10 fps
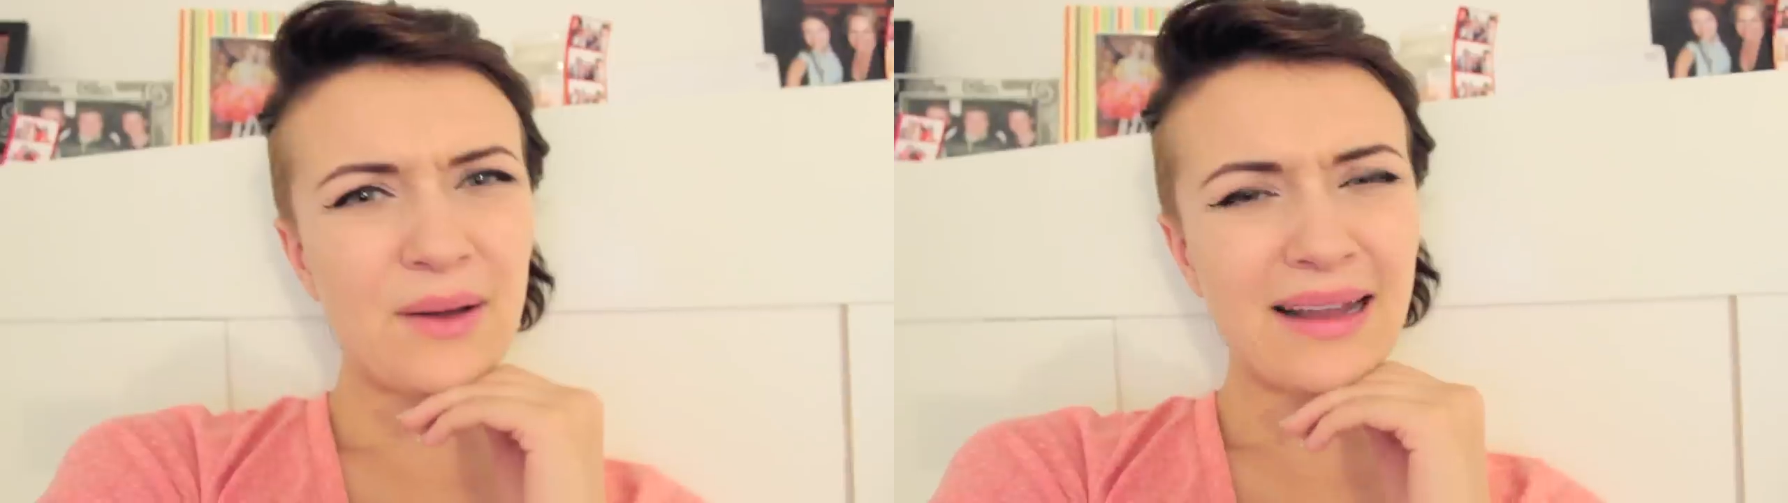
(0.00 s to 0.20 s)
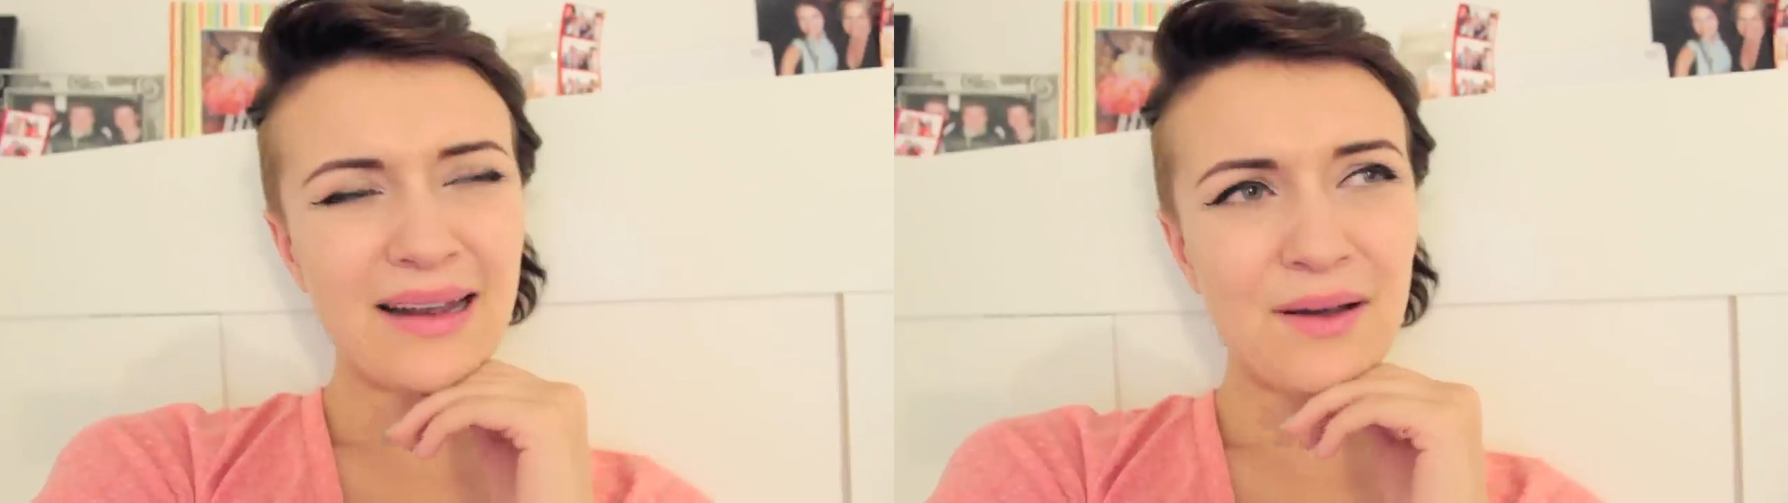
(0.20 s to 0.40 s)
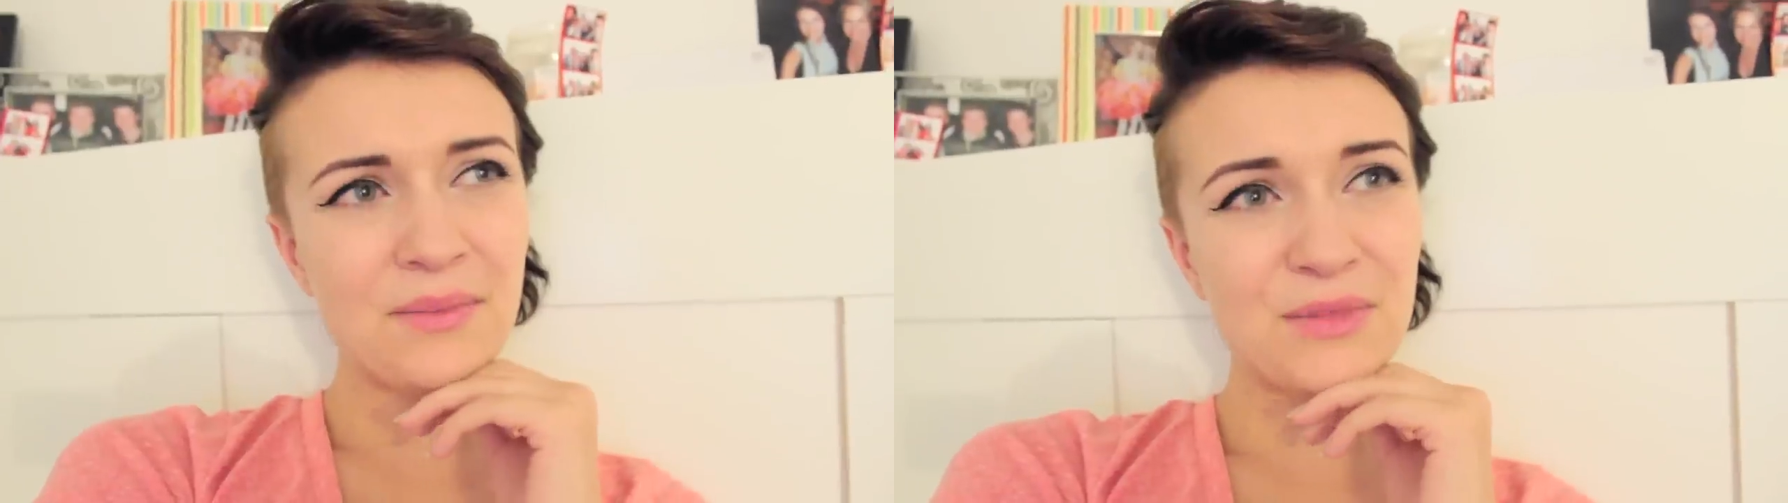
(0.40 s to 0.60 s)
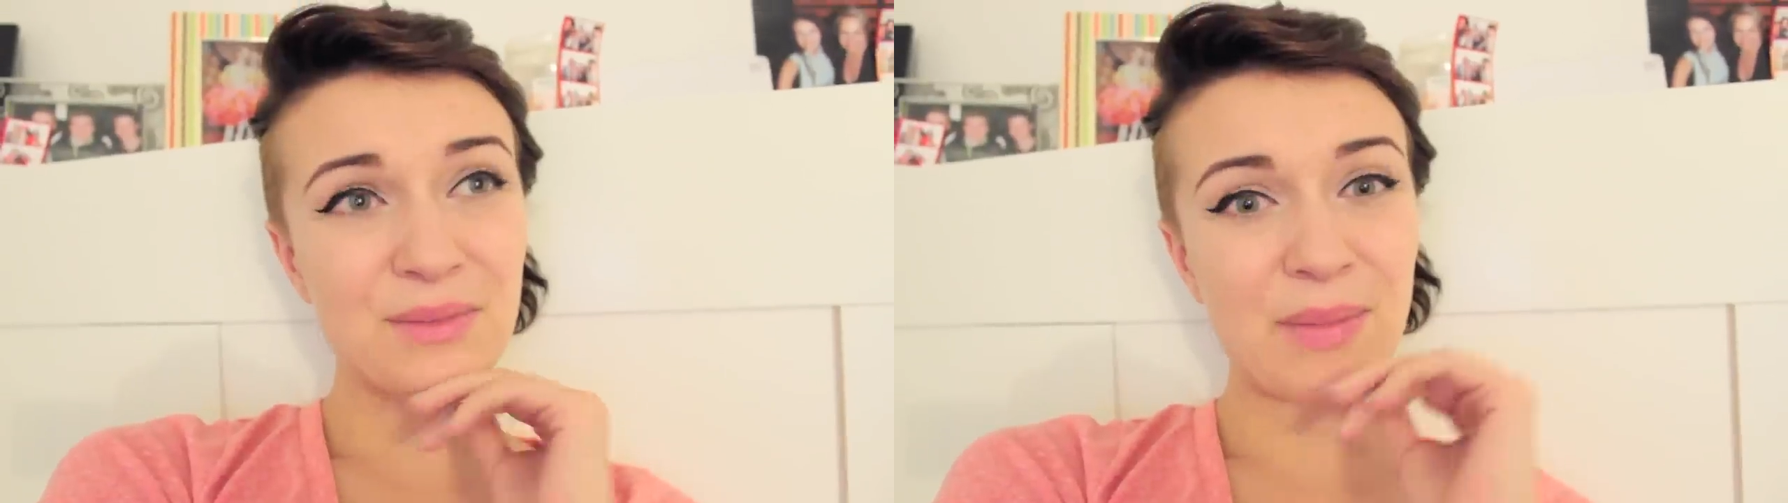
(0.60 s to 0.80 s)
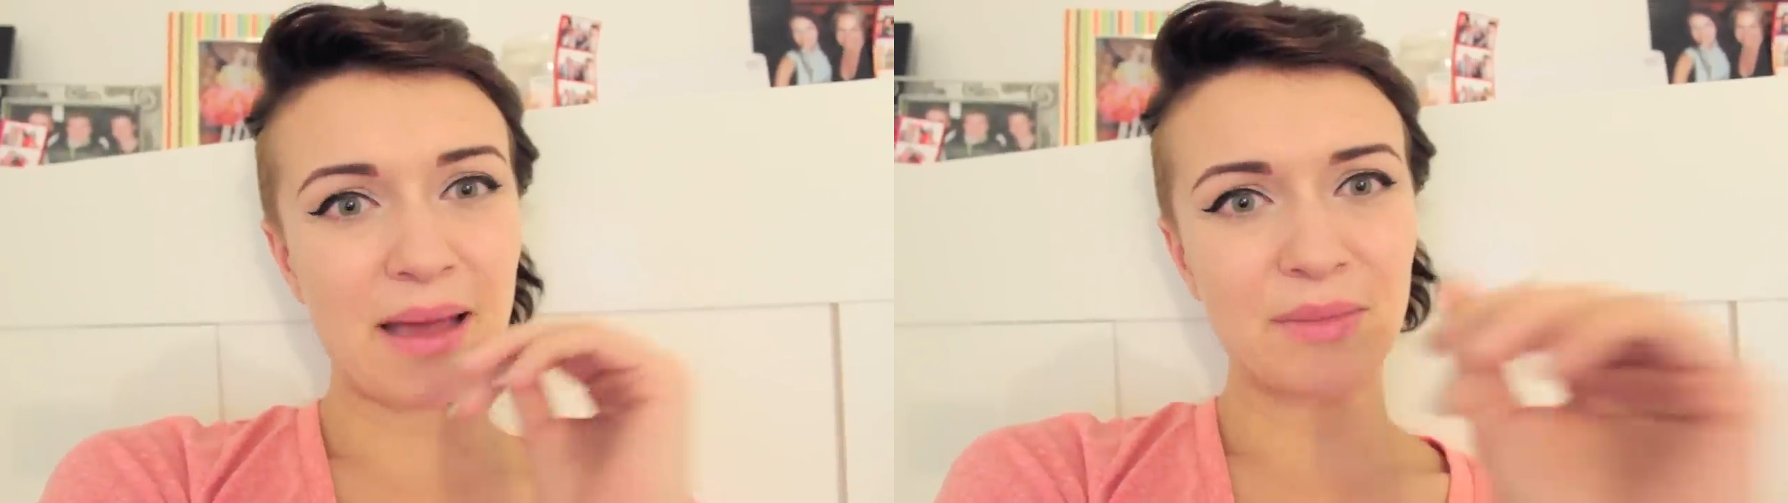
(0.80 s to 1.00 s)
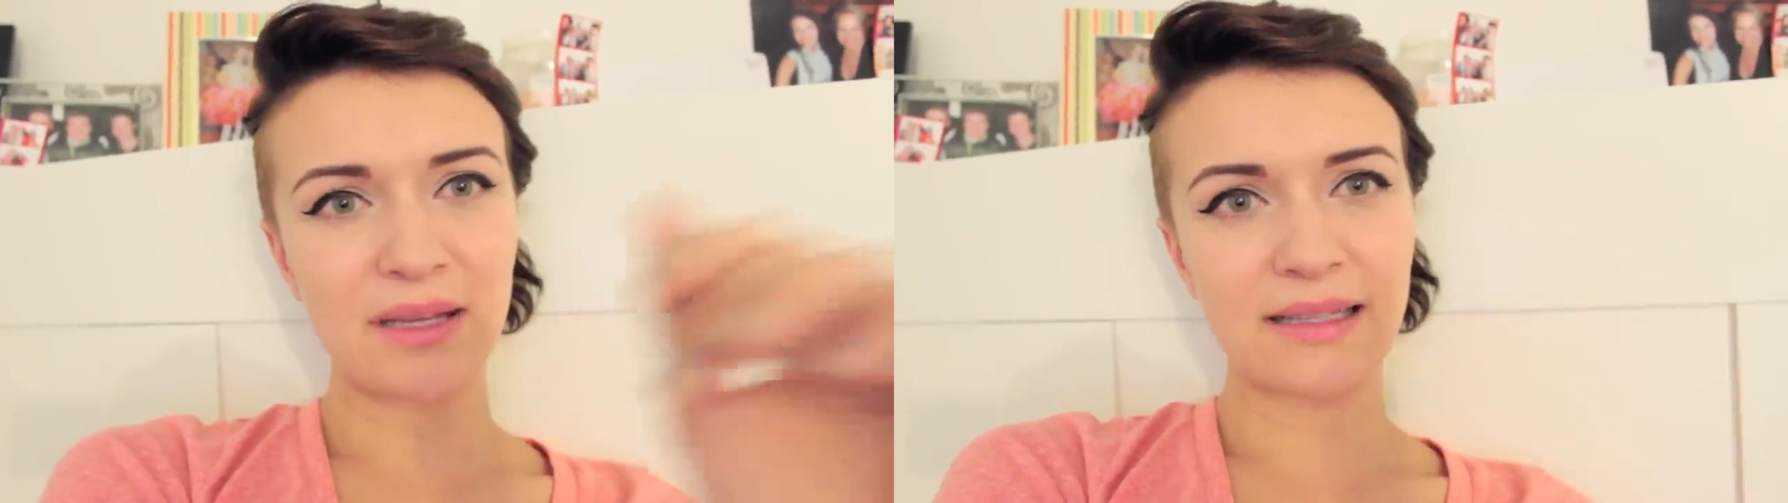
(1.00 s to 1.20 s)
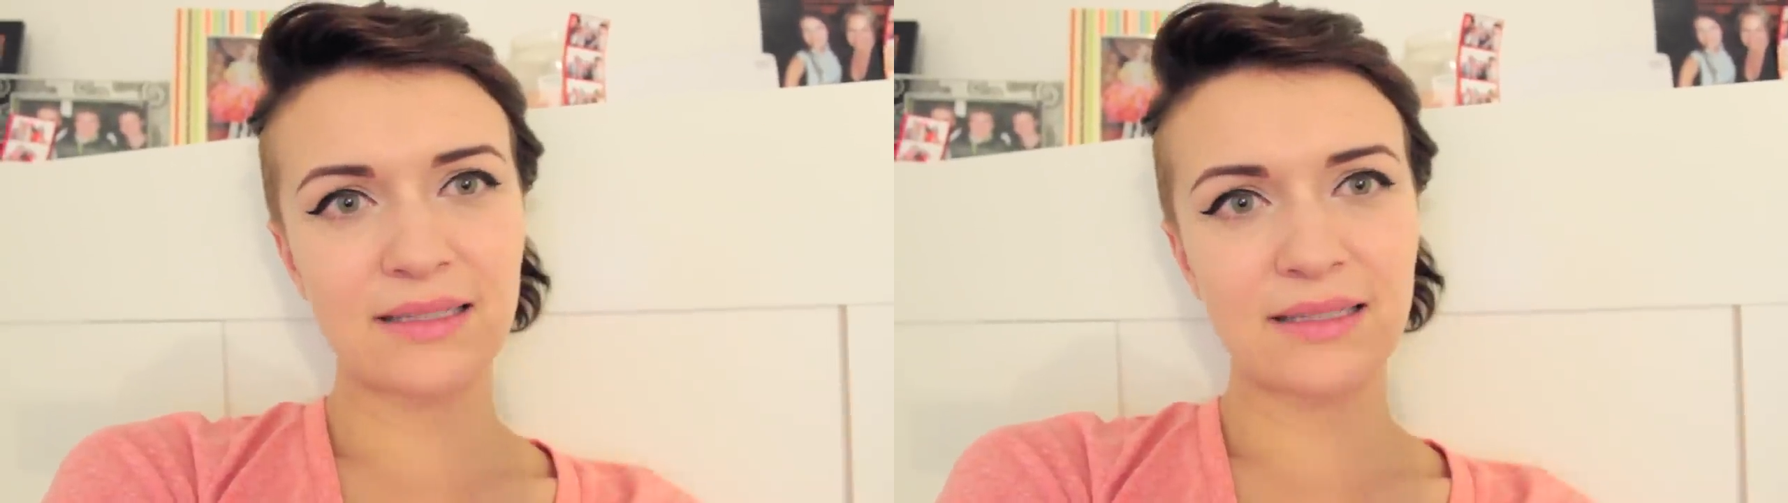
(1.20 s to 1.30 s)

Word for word: Okay, now I'm just babbling.